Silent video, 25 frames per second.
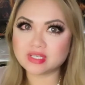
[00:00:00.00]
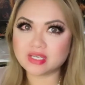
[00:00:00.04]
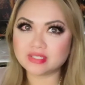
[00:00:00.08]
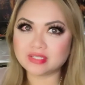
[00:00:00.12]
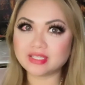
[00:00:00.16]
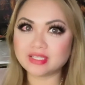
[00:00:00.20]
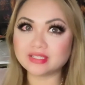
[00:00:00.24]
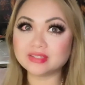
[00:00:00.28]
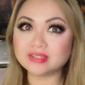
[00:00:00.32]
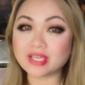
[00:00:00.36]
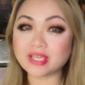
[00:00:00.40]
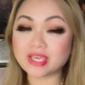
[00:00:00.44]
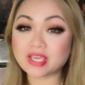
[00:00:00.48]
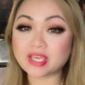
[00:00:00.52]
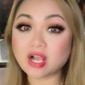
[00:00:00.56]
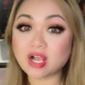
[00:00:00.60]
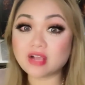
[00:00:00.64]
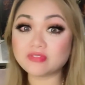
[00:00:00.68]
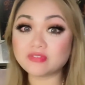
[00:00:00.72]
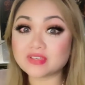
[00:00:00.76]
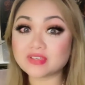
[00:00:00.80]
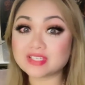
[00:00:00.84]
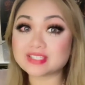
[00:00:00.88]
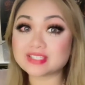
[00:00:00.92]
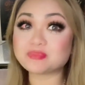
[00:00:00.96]
The
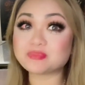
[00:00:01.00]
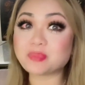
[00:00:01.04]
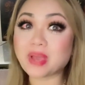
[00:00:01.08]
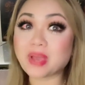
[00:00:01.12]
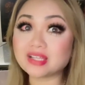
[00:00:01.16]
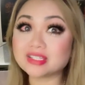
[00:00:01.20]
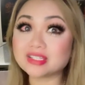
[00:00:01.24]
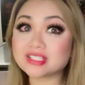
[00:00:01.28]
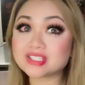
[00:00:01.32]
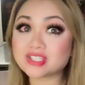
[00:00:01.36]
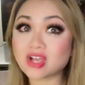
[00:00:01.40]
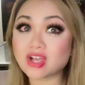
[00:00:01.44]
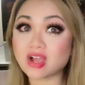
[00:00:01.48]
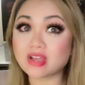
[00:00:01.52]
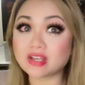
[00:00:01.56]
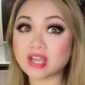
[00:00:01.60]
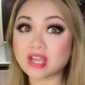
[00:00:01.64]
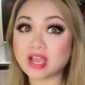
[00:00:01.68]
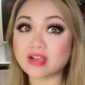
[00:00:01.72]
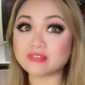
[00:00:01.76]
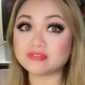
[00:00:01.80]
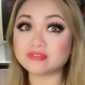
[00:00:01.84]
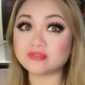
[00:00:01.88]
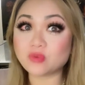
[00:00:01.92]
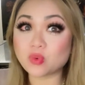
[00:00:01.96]
layoff is Peloton
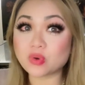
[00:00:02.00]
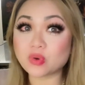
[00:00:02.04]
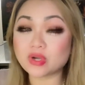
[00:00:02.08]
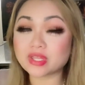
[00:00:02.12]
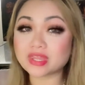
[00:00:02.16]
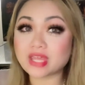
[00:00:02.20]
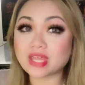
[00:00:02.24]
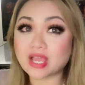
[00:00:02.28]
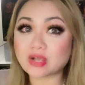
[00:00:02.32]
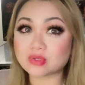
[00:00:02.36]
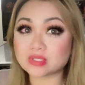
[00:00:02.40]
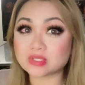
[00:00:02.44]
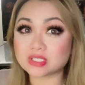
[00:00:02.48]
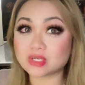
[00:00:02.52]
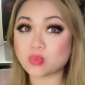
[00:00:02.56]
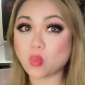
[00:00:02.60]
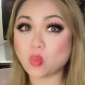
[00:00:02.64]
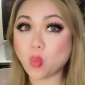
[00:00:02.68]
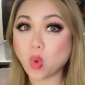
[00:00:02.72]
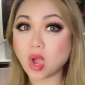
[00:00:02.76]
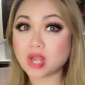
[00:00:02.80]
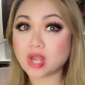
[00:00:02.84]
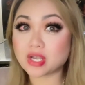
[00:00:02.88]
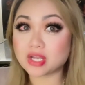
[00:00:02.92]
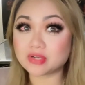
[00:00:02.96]
at
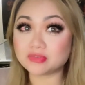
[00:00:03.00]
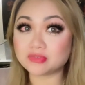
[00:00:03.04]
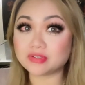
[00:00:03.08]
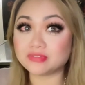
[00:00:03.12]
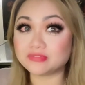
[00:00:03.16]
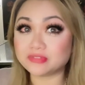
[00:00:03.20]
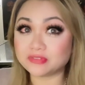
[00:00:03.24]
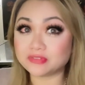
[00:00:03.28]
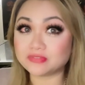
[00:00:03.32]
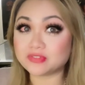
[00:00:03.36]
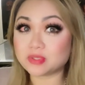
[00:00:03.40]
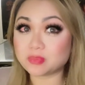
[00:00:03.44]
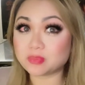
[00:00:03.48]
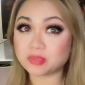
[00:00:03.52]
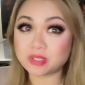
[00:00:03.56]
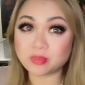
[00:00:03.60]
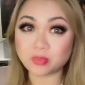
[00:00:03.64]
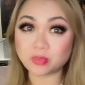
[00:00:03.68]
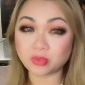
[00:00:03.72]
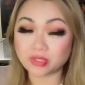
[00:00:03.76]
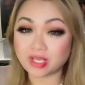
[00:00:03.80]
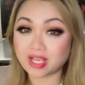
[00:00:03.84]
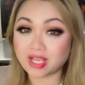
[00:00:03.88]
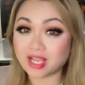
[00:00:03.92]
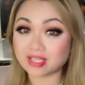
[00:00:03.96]
4,150
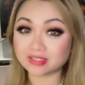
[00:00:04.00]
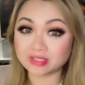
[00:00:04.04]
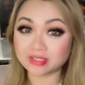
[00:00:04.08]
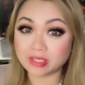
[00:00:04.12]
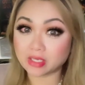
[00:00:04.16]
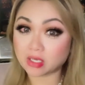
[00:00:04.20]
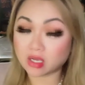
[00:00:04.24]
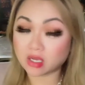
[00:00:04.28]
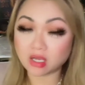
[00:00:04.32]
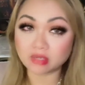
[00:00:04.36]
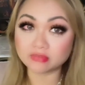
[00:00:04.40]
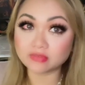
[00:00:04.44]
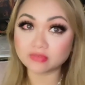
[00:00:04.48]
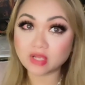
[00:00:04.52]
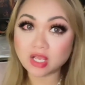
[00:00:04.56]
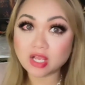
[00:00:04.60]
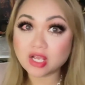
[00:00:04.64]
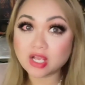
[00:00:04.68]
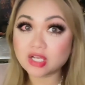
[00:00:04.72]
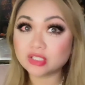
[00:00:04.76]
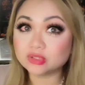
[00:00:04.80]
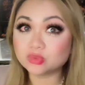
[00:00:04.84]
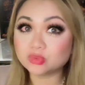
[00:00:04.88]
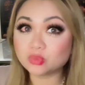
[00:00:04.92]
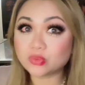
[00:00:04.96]
people that got laid off.
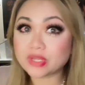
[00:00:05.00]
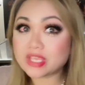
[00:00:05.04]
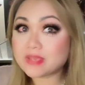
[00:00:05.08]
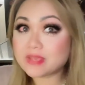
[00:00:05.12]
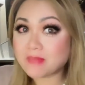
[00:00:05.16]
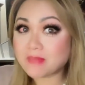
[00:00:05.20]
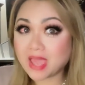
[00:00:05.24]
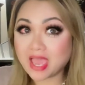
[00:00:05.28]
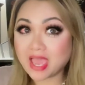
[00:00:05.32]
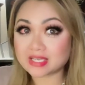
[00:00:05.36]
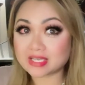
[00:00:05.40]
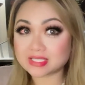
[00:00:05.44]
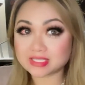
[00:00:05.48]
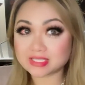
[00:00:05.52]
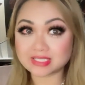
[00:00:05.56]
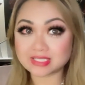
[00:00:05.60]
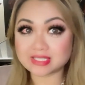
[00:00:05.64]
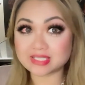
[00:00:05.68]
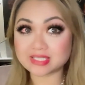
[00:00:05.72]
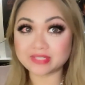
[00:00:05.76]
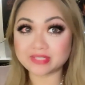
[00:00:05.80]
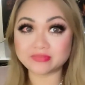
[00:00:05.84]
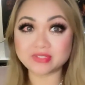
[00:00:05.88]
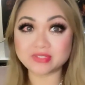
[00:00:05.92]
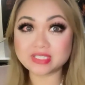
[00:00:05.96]
Remax
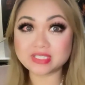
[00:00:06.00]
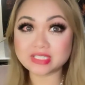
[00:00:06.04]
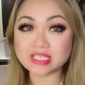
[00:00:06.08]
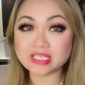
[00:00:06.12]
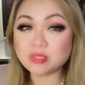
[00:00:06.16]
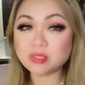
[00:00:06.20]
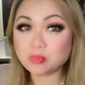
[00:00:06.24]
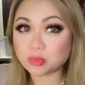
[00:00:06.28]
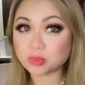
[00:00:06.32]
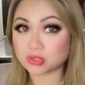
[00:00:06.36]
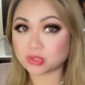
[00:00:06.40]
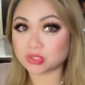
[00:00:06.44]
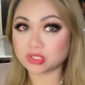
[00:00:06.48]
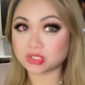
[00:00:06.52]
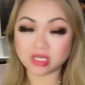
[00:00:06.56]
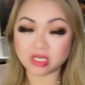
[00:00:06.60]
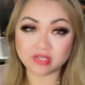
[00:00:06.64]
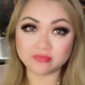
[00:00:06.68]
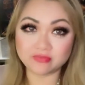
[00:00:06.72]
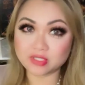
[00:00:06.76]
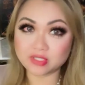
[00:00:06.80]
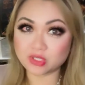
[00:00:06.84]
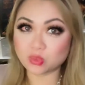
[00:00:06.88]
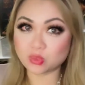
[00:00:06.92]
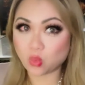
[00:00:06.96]
has 17%
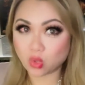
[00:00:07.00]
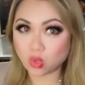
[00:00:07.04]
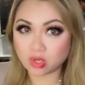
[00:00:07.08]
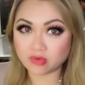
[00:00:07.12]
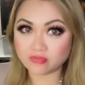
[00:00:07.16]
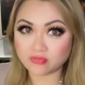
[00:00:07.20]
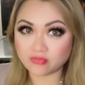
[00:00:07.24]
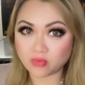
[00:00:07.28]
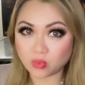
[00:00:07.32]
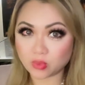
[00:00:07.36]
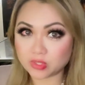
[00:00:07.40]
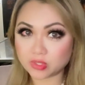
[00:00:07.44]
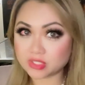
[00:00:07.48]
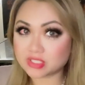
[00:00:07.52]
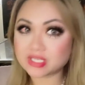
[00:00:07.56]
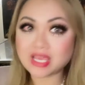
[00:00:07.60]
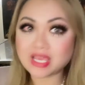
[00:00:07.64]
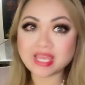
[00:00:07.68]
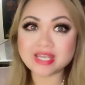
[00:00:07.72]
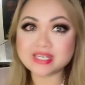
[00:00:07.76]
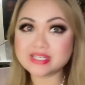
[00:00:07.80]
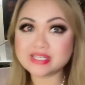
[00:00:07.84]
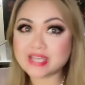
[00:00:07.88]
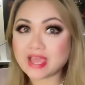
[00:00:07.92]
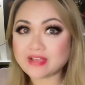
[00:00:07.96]
of its workforce,
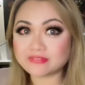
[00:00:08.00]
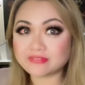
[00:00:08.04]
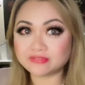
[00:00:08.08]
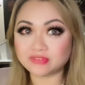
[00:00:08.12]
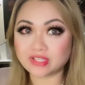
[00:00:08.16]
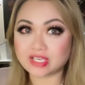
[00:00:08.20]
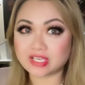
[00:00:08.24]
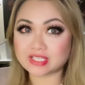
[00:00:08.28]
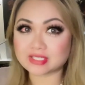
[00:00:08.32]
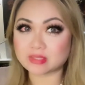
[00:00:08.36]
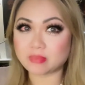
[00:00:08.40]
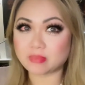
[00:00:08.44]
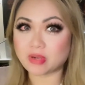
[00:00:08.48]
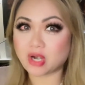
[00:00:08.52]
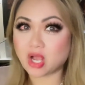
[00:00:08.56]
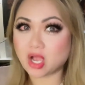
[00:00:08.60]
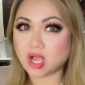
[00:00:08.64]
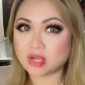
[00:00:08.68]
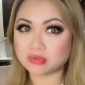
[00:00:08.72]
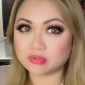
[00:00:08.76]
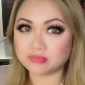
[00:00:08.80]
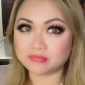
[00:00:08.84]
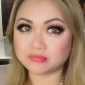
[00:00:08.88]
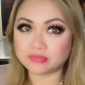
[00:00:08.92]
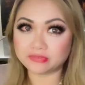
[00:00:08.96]
Netflix about
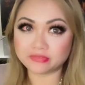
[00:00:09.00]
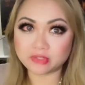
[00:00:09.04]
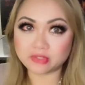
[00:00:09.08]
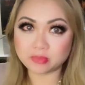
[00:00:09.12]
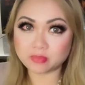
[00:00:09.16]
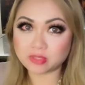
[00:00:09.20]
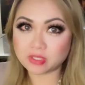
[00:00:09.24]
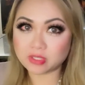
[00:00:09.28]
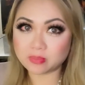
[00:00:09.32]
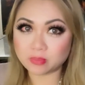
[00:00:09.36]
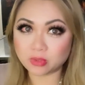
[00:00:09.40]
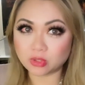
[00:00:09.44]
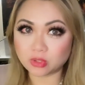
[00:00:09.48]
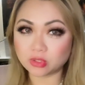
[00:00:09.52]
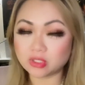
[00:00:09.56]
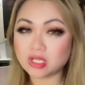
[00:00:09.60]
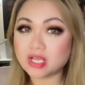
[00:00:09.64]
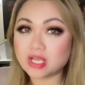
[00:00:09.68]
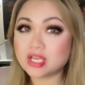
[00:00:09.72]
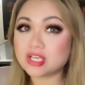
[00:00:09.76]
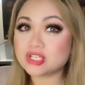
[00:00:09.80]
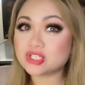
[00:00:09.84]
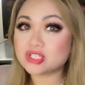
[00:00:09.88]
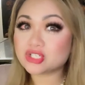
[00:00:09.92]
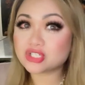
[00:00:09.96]
150 people,
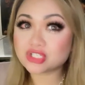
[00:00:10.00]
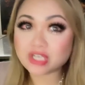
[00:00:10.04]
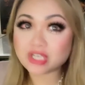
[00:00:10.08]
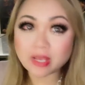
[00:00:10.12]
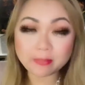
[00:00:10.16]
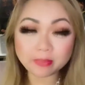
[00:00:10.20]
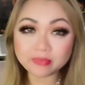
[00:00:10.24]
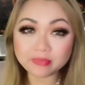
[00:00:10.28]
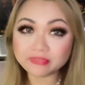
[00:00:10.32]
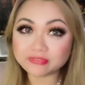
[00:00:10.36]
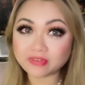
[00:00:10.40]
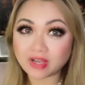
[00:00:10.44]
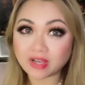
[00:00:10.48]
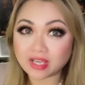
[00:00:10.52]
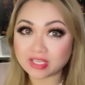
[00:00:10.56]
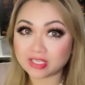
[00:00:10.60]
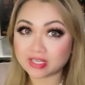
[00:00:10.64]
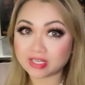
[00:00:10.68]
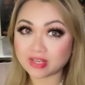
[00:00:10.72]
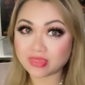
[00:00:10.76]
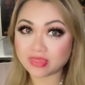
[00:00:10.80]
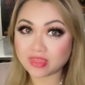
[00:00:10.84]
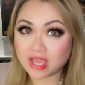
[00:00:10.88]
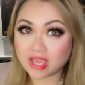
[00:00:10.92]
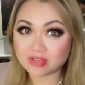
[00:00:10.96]
Shopify at
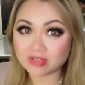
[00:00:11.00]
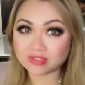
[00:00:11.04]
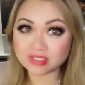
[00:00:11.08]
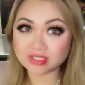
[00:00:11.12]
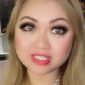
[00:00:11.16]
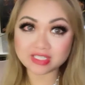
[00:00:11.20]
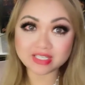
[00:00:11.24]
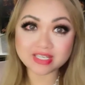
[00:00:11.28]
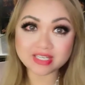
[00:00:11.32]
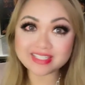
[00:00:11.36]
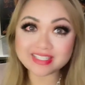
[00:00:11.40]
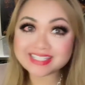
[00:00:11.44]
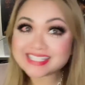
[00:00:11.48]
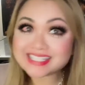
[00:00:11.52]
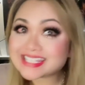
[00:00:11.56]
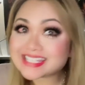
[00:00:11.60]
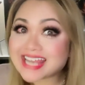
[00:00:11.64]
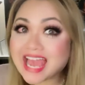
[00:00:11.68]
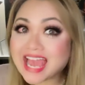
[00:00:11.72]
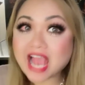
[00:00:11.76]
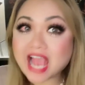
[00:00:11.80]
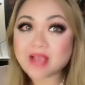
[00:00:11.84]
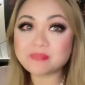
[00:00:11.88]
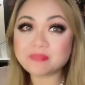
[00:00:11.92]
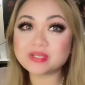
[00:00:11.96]
1,000,
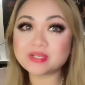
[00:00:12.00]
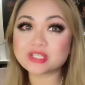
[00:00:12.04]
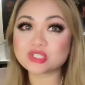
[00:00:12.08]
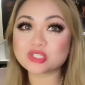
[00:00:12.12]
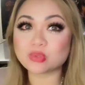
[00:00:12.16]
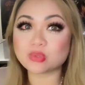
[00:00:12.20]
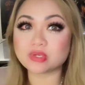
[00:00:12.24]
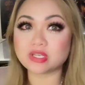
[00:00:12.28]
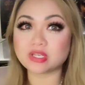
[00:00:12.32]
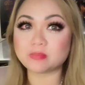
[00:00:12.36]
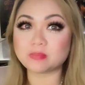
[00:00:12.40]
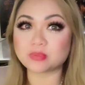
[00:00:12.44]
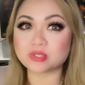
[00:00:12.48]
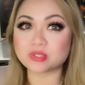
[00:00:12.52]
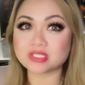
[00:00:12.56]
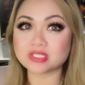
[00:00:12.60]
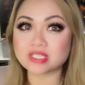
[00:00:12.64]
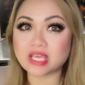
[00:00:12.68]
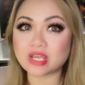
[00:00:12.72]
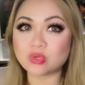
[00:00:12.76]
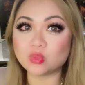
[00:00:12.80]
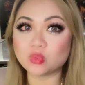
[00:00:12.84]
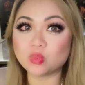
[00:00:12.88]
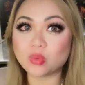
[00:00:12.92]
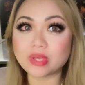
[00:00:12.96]
Snap at
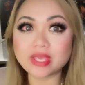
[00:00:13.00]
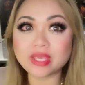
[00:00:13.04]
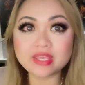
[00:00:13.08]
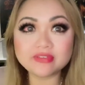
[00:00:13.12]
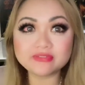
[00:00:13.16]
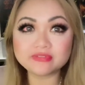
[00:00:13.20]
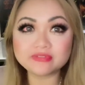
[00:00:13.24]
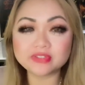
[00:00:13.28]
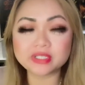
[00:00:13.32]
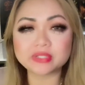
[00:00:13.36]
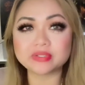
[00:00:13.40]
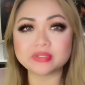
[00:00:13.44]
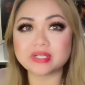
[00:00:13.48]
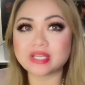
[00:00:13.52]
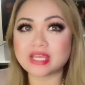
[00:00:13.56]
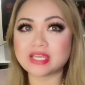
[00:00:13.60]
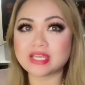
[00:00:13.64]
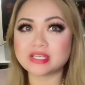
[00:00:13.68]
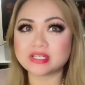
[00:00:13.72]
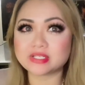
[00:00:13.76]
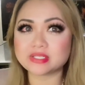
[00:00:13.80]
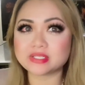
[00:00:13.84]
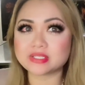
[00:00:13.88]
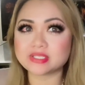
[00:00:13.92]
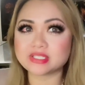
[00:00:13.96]
20%, Wayfair at
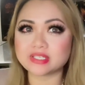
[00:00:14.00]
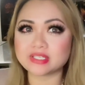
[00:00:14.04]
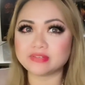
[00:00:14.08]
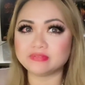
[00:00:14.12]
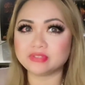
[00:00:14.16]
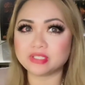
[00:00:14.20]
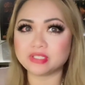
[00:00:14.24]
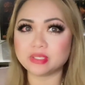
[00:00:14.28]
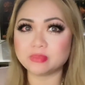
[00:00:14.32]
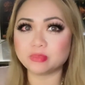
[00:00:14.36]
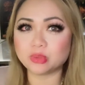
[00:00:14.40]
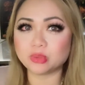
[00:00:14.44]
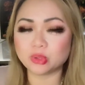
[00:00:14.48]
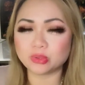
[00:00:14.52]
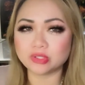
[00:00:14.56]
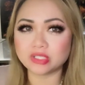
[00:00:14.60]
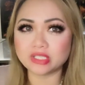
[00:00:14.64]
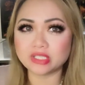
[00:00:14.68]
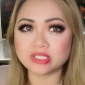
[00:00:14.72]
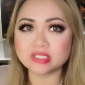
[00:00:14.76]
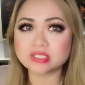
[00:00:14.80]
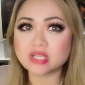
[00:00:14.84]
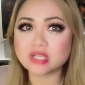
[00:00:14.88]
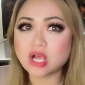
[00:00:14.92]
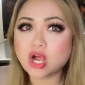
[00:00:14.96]
170
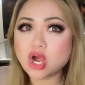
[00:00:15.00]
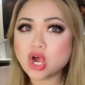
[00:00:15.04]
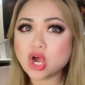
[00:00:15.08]
employees,